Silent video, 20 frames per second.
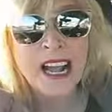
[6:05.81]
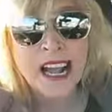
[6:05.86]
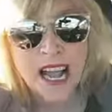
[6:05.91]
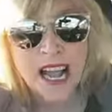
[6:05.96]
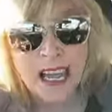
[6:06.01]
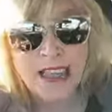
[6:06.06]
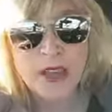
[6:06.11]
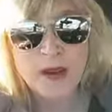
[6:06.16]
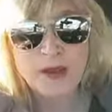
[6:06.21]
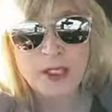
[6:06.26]

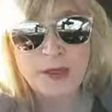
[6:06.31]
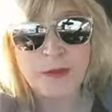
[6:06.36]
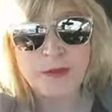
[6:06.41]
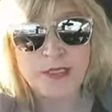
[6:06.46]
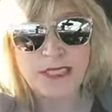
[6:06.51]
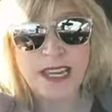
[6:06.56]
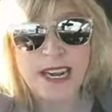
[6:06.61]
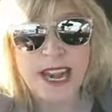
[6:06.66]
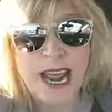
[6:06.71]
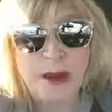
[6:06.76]
and then we're supposed
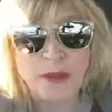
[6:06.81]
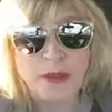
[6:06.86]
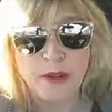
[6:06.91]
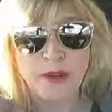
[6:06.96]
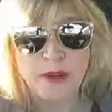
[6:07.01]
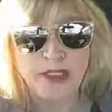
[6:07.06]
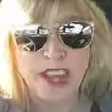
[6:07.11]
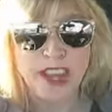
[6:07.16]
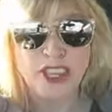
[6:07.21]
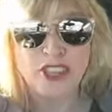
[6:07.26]
to get hammered
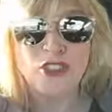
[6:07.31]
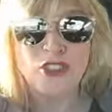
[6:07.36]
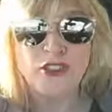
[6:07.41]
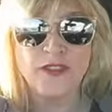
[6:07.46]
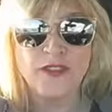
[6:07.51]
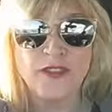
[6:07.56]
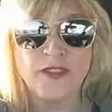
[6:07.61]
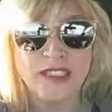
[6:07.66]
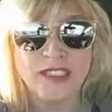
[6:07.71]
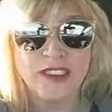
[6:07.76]
with like 2
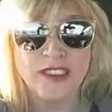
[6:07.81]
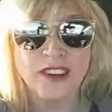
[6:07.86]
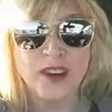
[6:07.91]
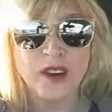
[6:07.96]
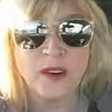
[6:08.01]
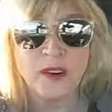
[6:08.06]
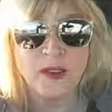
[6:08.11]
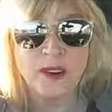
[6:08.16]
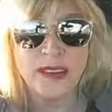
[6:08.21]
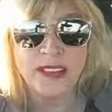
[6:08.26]
feet of
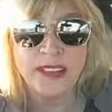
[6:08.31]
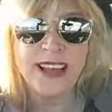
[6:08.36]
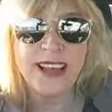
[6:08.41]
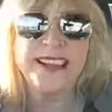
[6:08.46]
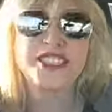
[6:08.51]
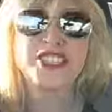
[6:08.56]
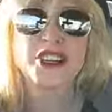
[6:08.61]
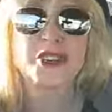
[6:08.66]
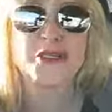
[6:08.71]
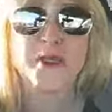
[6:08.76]
snow.
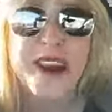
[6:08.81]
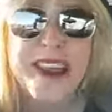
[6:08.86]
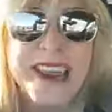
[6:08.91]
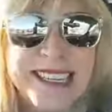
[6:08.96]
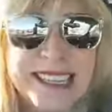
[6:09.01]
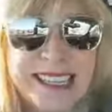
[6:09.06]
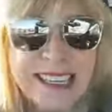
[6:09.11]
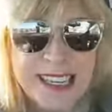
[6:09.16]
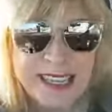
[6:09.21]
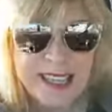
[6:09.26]
It's
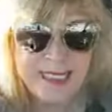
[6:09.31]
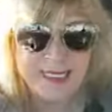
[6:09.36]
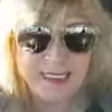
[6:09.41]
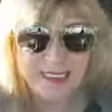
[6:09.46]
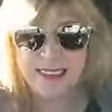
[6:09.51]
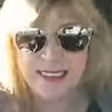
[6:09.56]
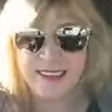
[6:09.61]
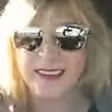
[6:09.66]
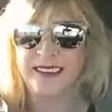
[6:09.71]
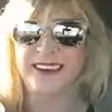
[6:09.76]
crazy.
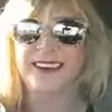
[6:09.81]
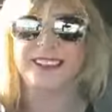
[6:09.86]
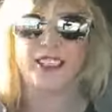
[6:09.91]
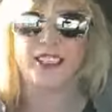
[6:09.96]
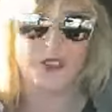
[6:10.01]
It's